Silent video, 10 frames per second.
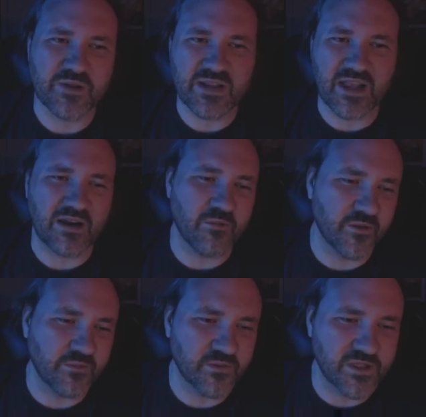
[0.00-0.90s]
But I don't know.
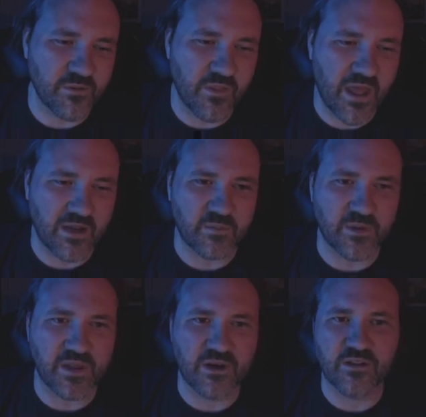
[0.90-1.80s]
We'll we'll deal with that a
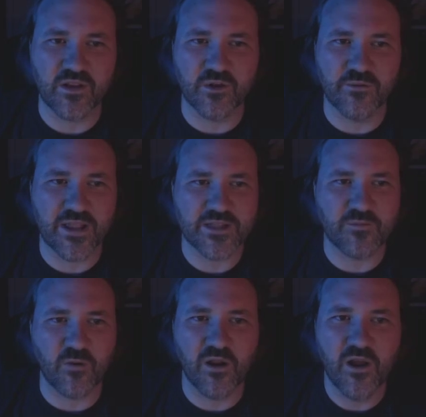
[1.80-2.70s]
little bit later in the year when that's
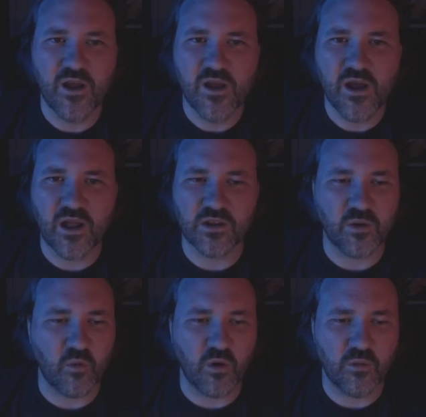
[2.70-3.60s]
more. A
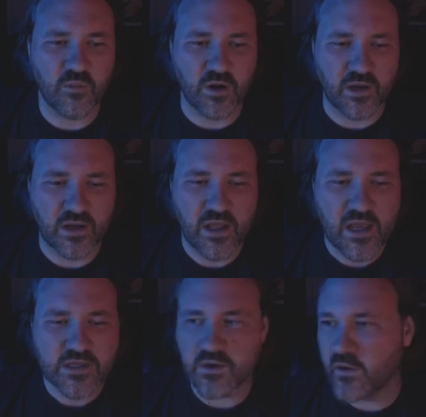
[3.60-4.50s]
little more pertinent.
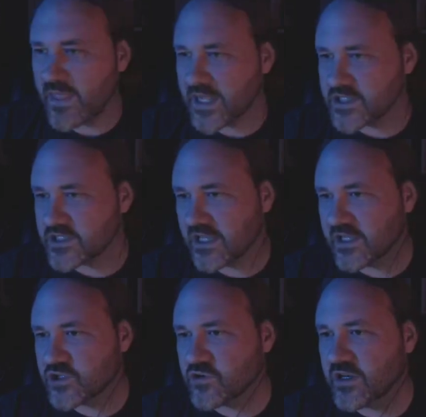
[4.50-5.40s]
So that's your
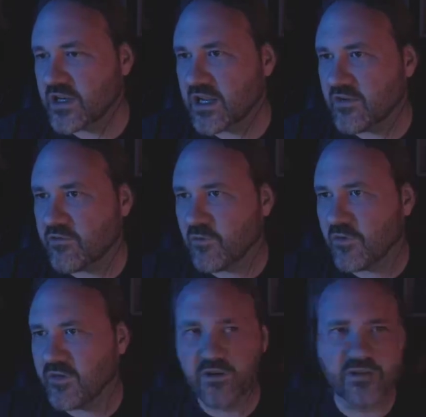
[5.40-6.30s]
daily trending
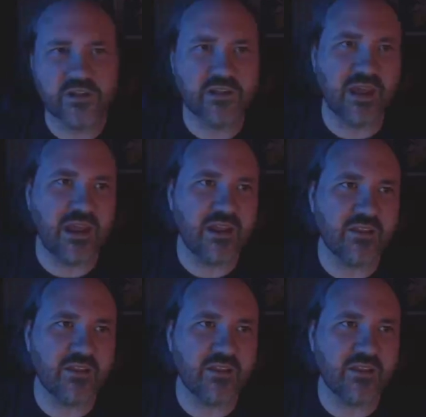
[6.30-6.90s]
for today.